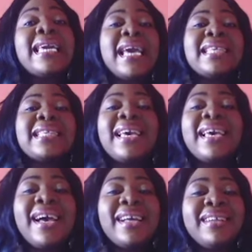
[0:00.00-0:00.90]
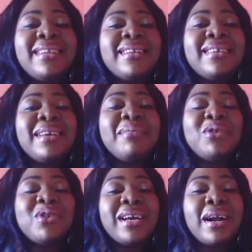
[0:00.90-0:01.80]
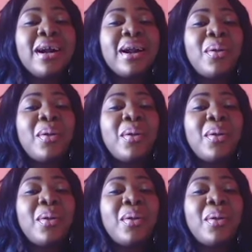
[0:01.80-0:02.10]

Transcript: Yes, I can. Let me try.